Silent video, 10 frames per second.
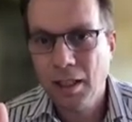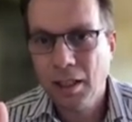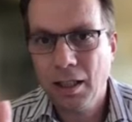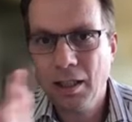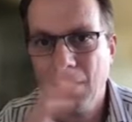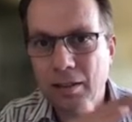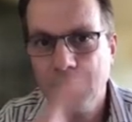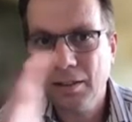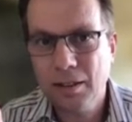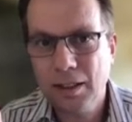are
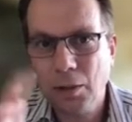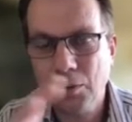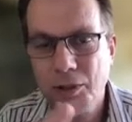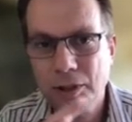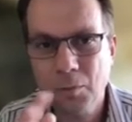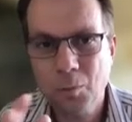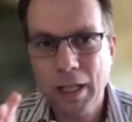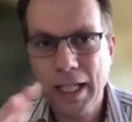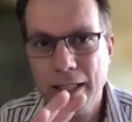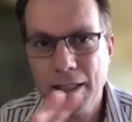
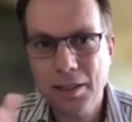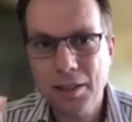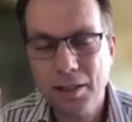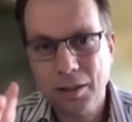counterweights,